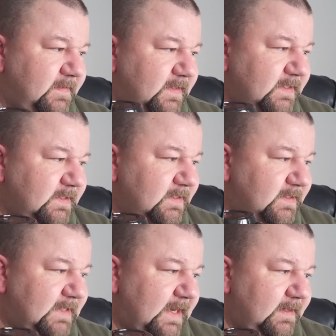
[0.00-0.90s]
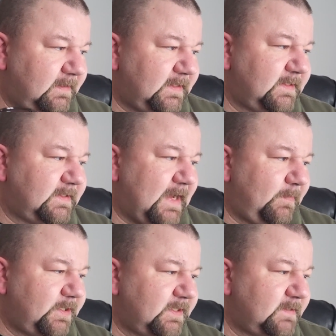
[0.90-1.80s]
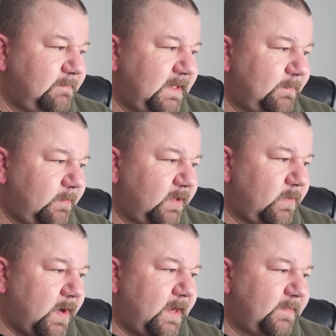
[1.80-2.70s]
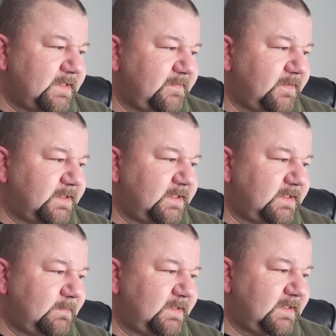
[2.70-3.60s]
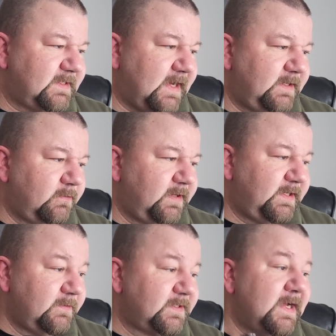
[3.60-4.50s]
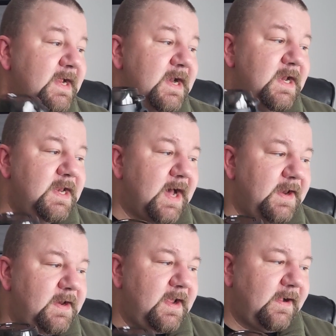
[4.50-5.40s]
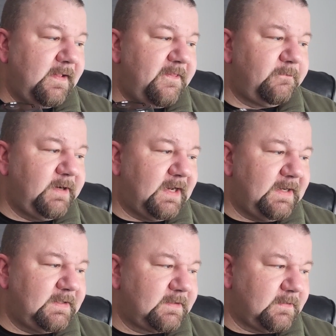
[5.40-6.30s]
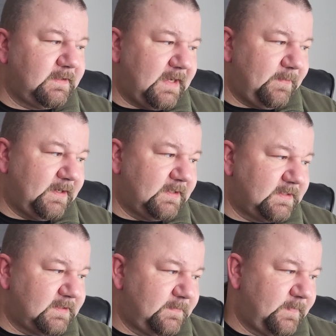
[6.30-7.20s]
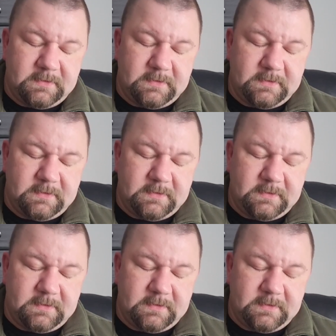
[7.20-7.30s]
This standard establishes minimum requirements for systems designed to reduce non-health related contaminants.